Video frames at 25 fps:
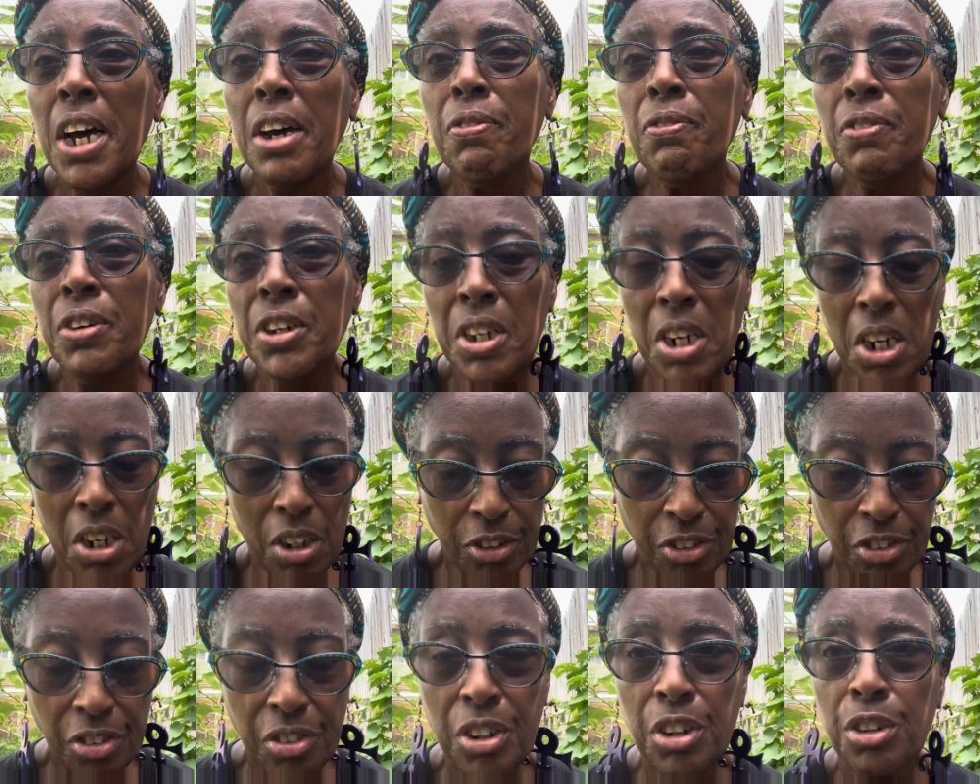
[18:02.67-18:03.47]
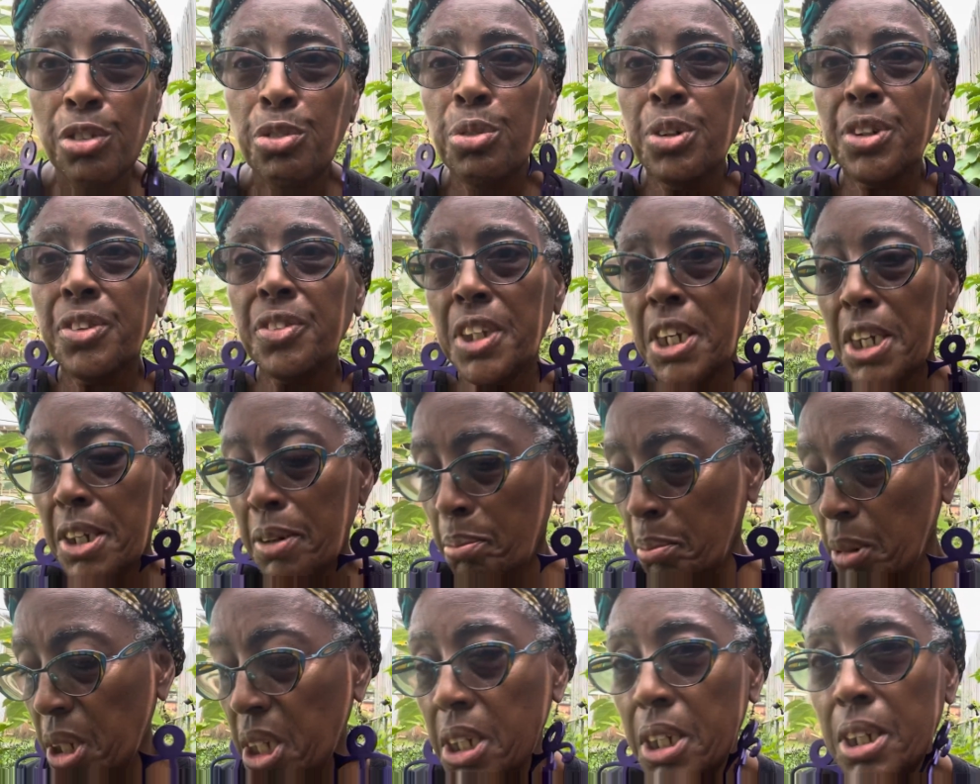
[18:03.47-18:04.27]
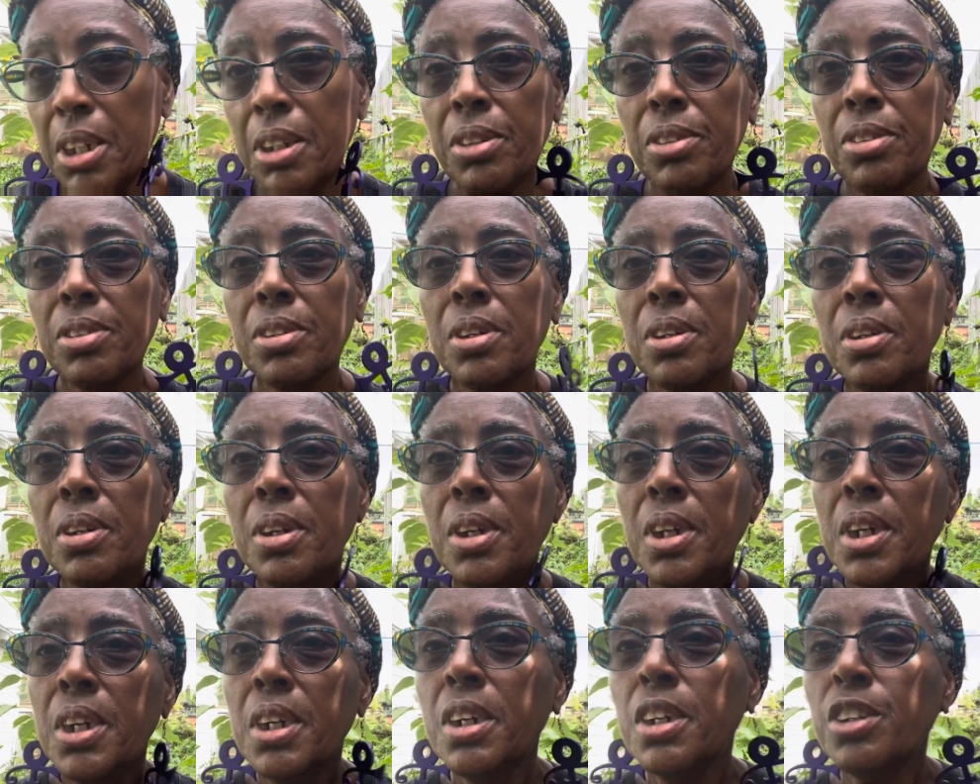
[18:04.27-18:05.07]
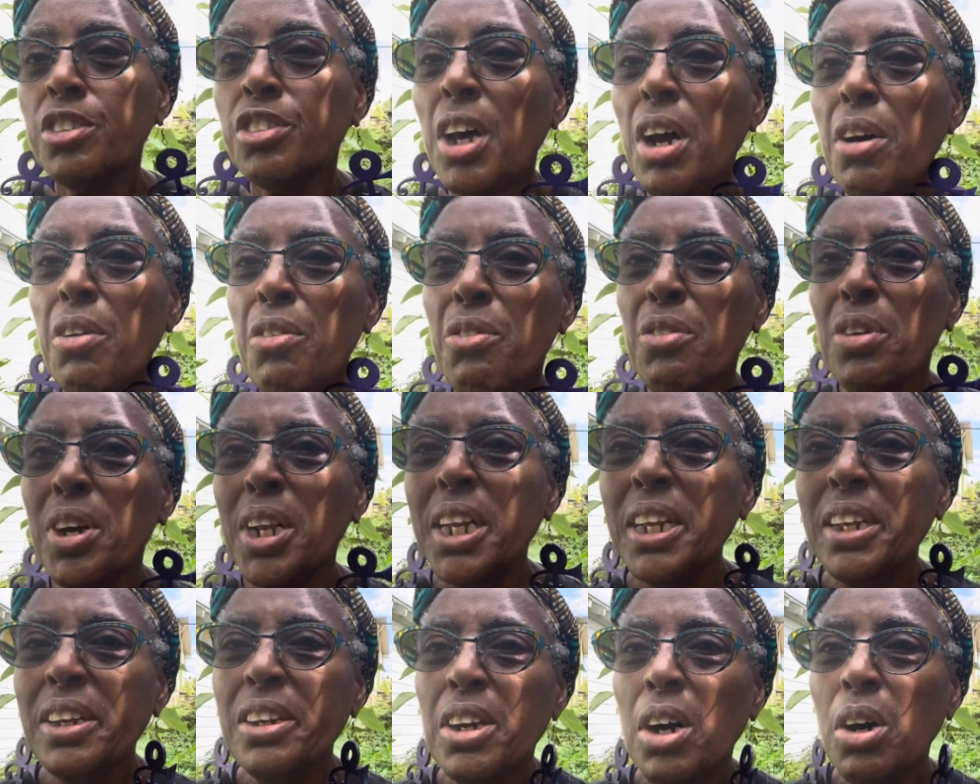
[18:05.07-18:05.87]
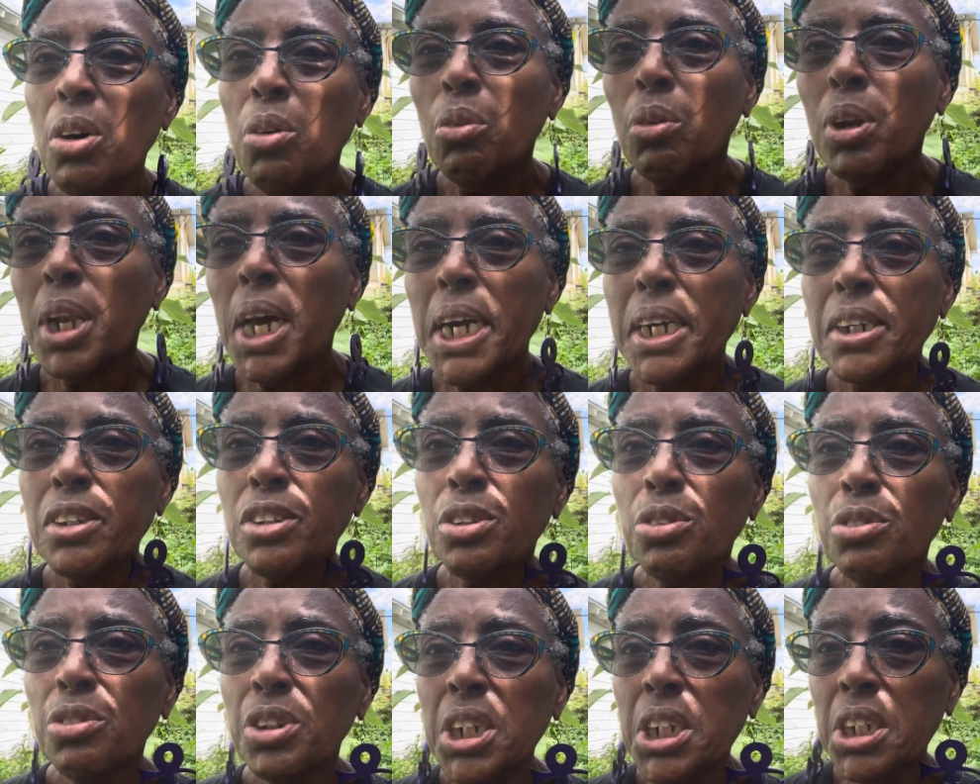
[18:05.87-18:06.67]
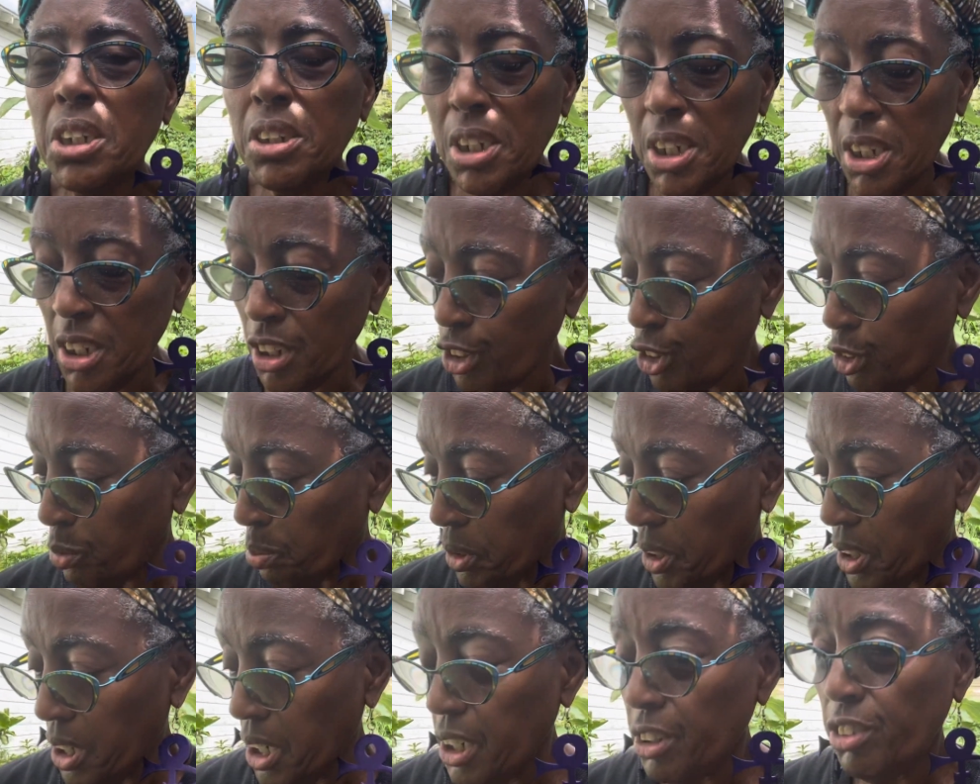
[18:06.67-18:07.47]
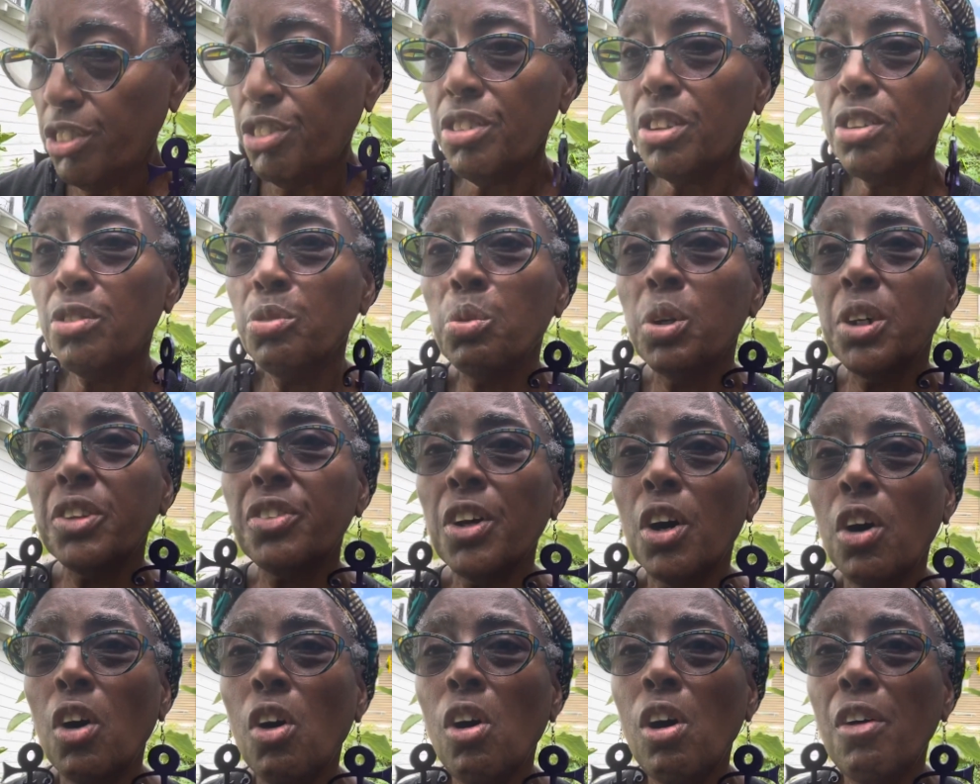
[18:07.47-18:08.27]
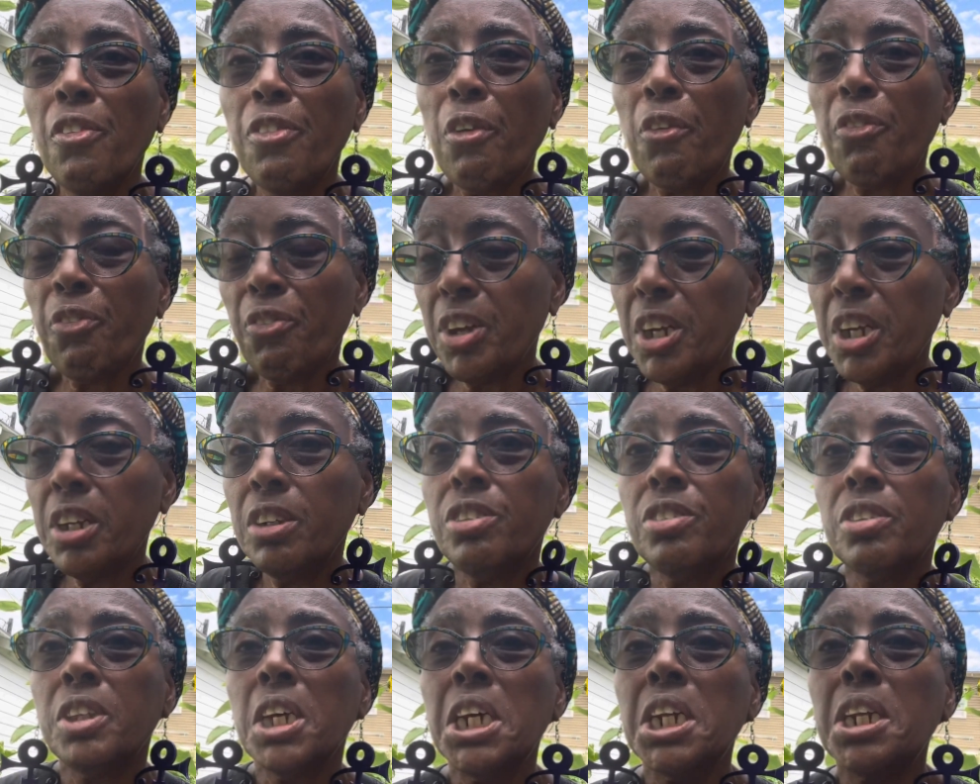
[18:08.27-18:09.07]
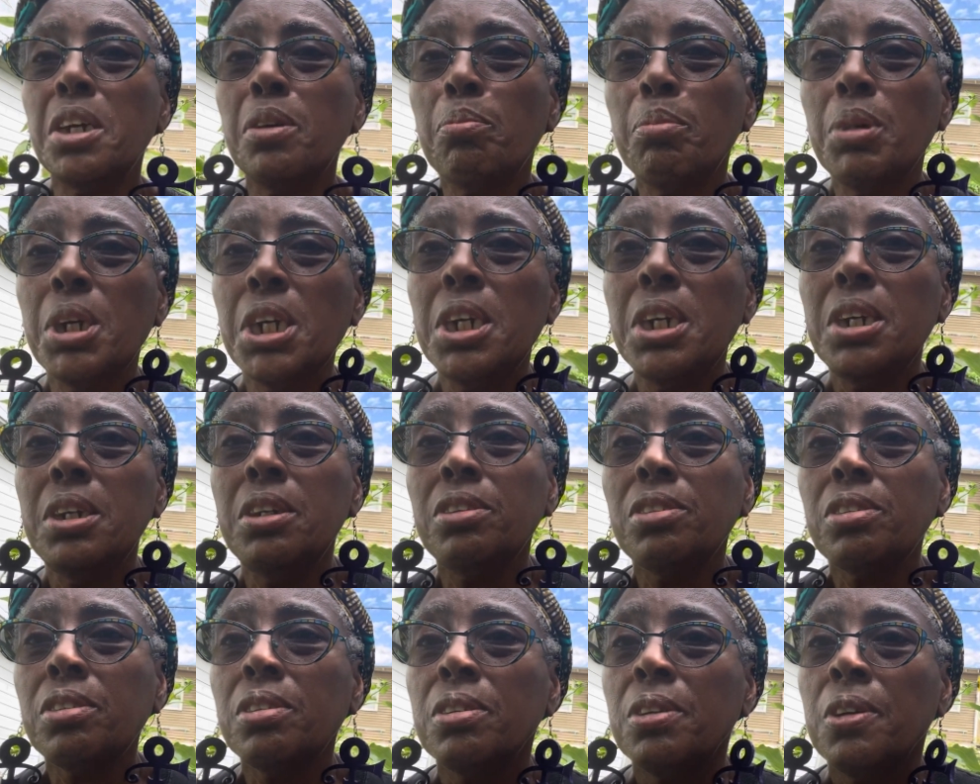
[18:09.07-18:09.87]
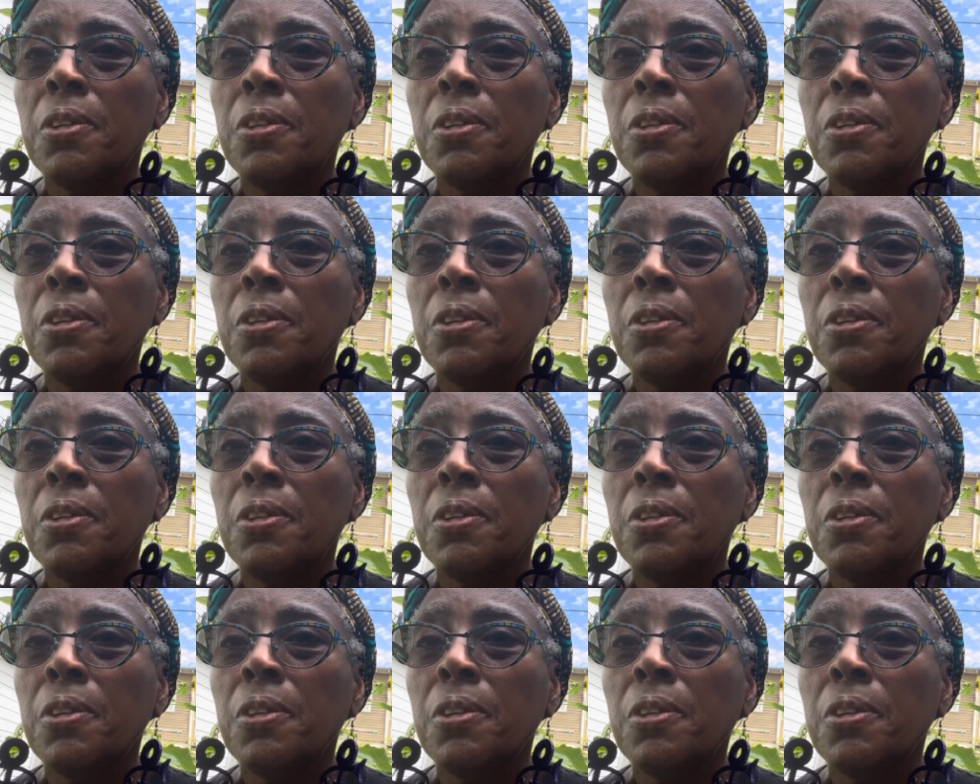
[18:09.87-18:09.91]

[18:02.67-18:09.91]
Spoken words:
for yourself what that means, because I really don't like to read the explanation of what the author thinks that it means,